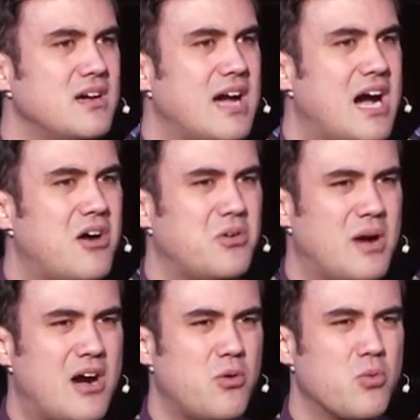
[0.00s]

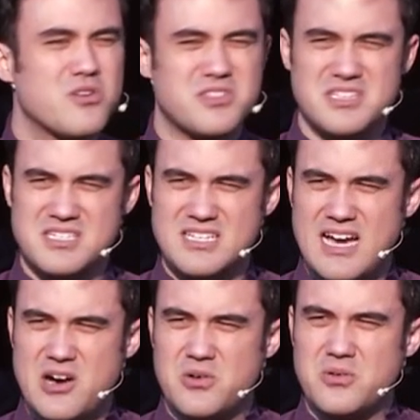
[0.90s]
how worthless and
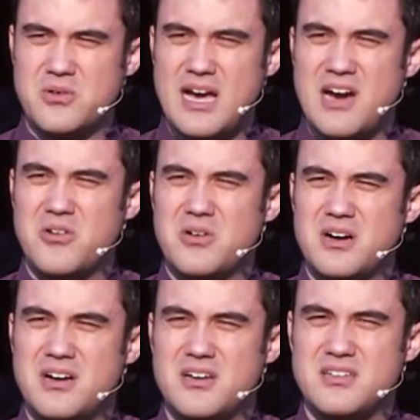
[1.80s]

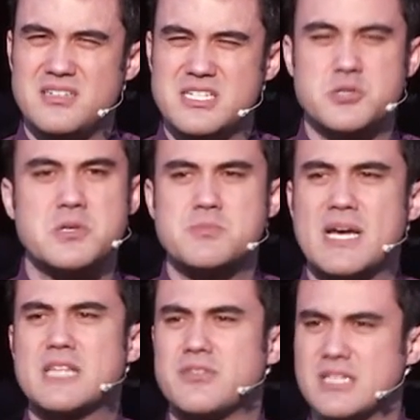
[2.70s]
how
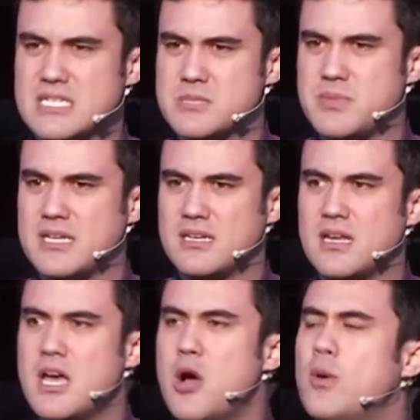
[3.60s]
disrespectful he's been?
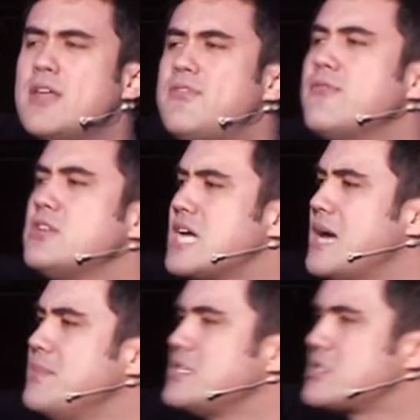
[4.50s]
What if every time he